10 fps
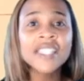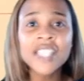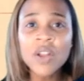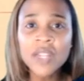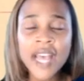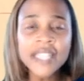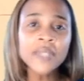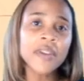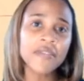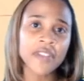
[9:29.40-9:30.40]
So
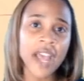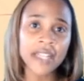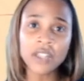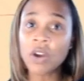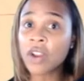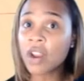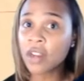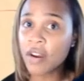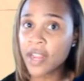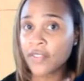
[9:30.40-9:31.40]
let's reflect on our
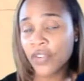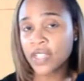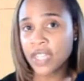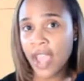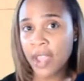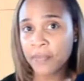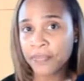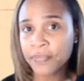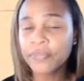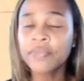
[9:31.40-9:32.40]
learning for today.
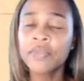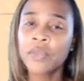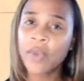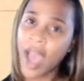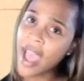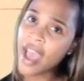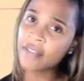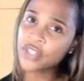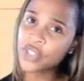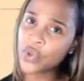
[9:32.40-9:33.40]
I
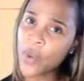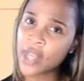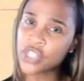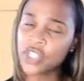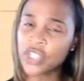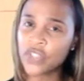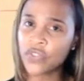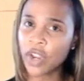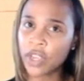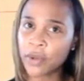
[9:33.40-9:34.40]
have two questions
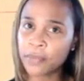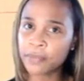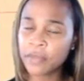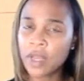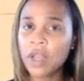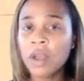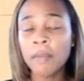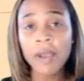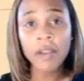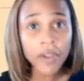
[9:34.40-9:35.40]
for you.
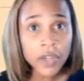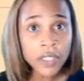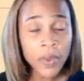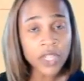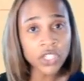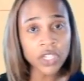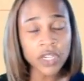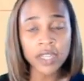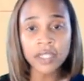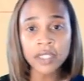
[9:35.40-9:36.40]
My first question
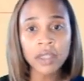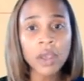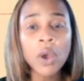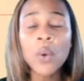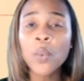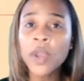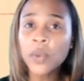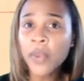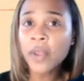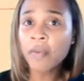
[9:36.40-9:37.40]
is
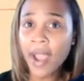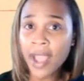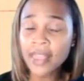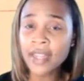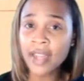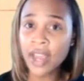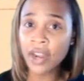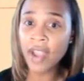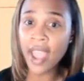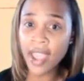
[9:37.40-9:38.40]
when we write the
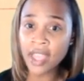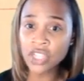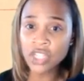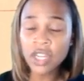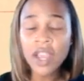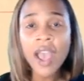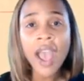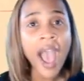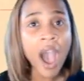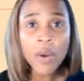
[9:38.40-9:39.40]
letter H,
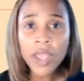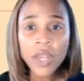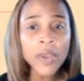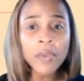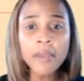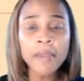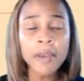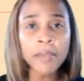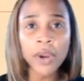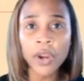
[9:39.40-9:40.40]
how can we
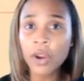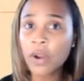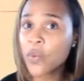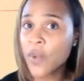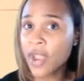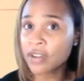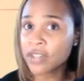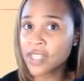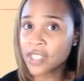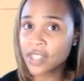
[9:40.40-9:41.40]
remember where
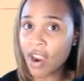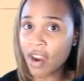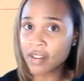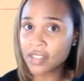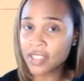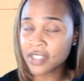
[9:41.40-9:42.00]
to start?